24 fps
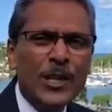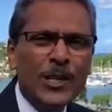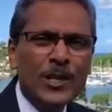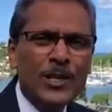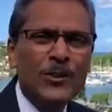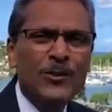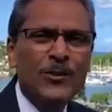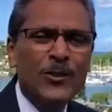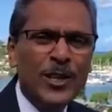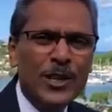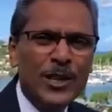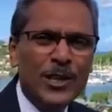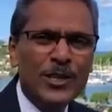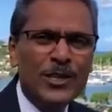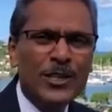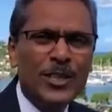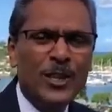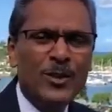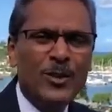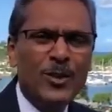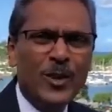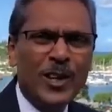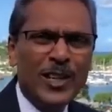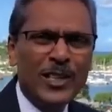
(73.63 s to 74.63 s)
just
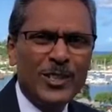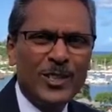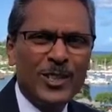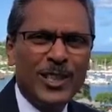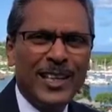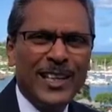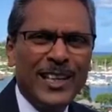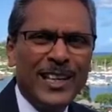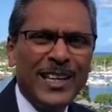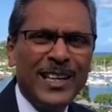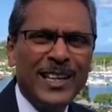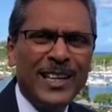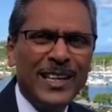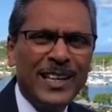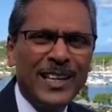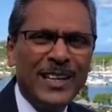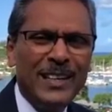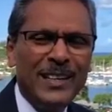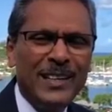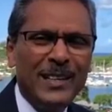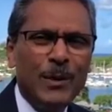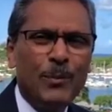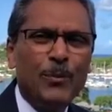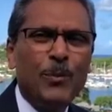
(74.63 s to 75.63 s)
finished addressing
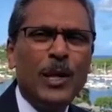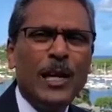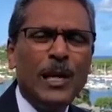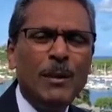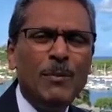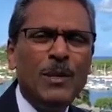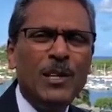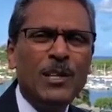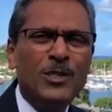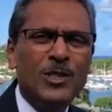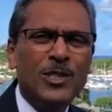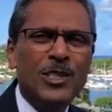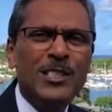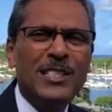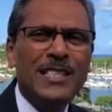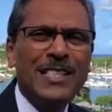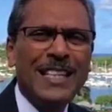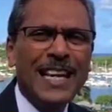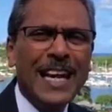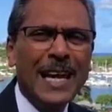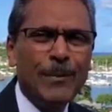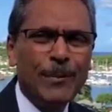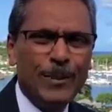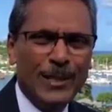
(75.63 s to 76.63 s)
the Prime Minister's
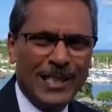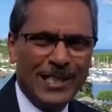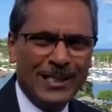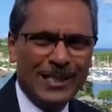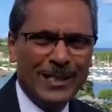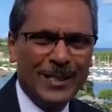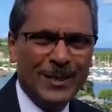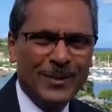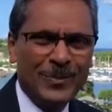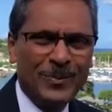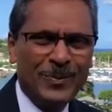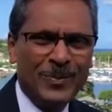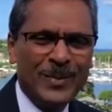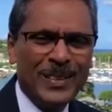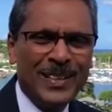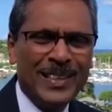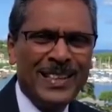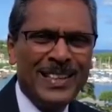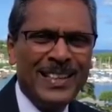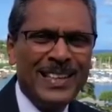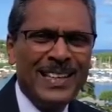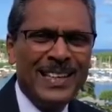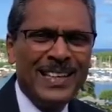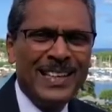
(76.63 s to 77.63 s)
cabinet.
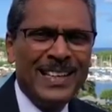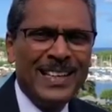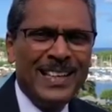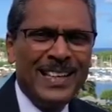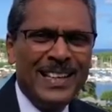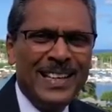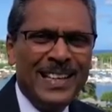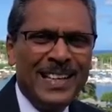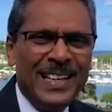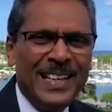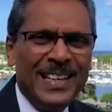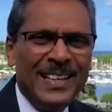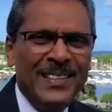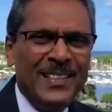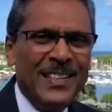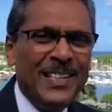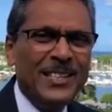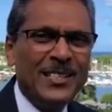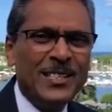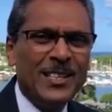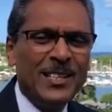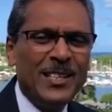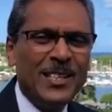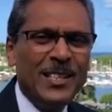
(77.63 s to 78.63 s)

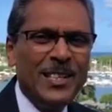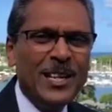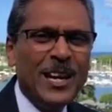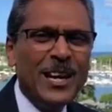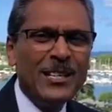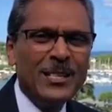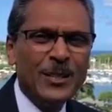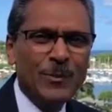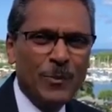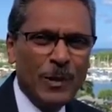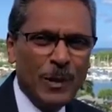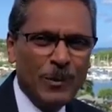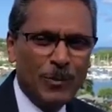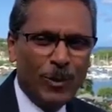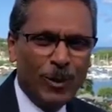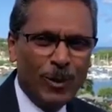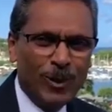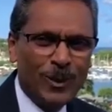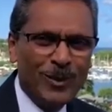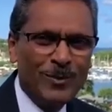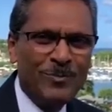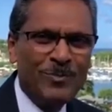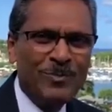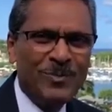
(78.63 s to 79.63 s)
These are the yacht
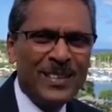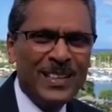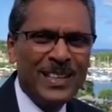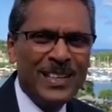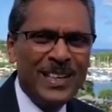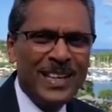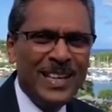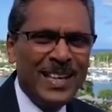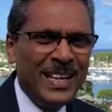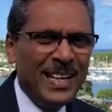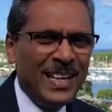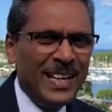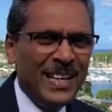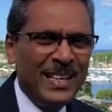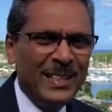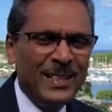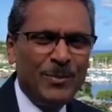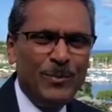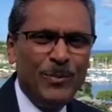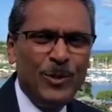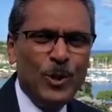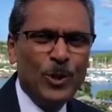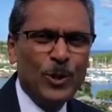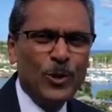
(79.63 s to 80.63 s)
people, and
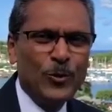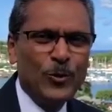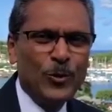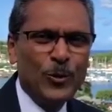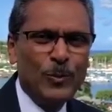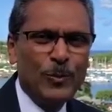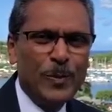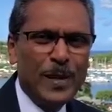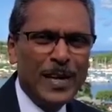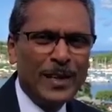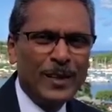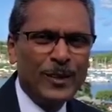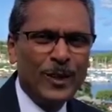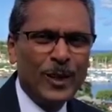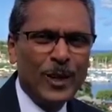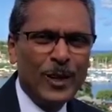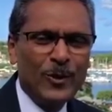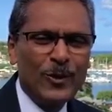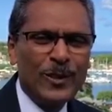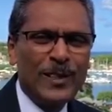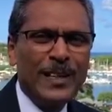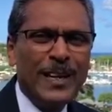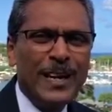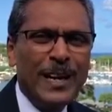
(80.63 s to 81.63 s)
the beautiful
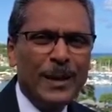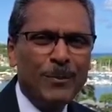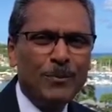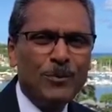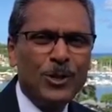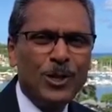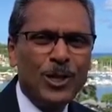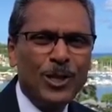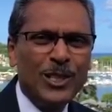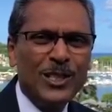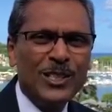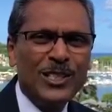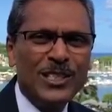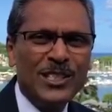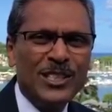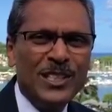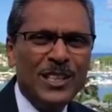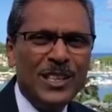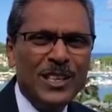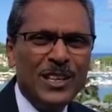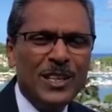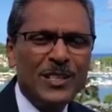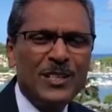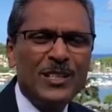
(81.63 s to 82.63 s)
background captures
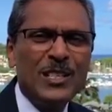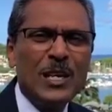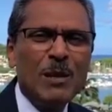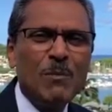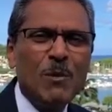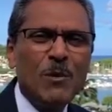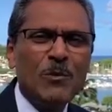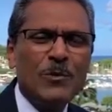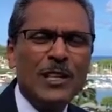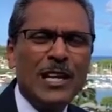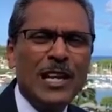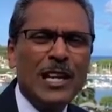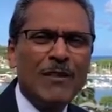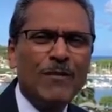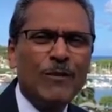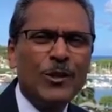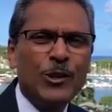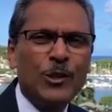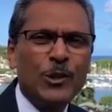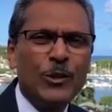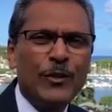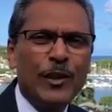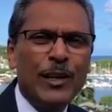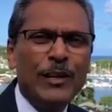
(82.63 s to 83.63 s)
some of the
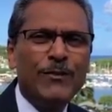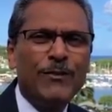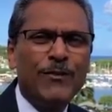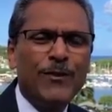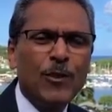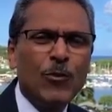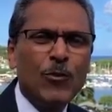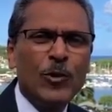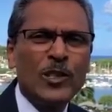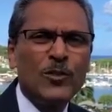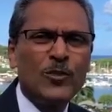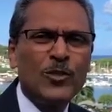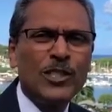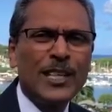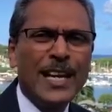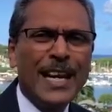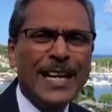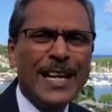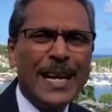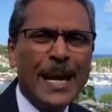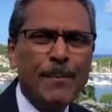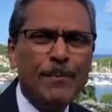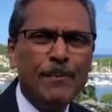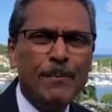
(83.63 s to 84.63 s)
levels of influence
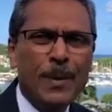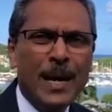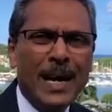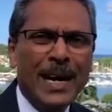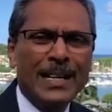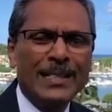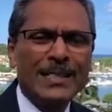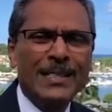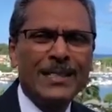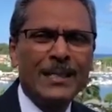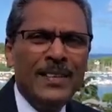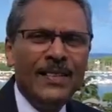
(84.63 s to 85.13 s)
and impact.